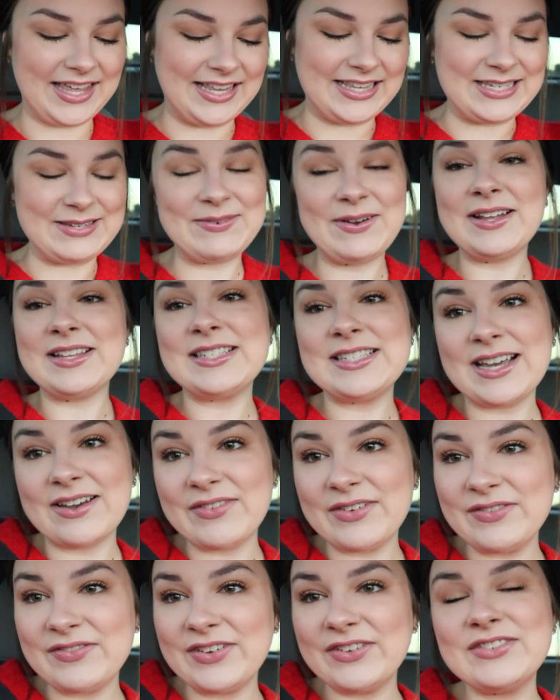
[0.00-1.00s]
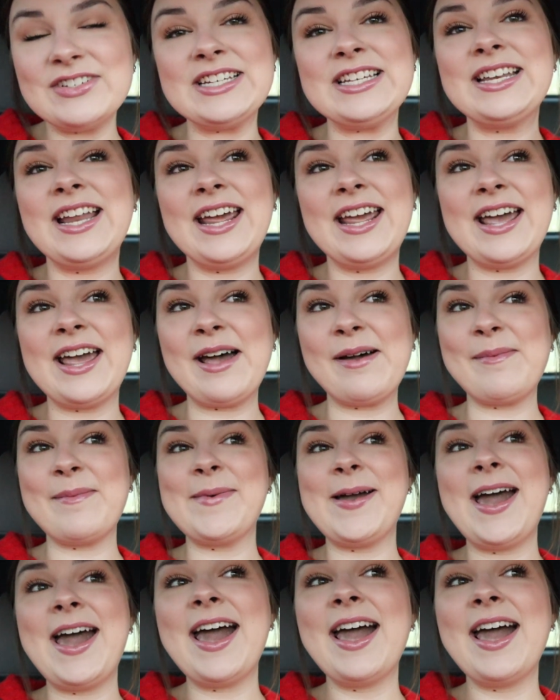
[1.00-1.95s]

It's about 7:15 a.m.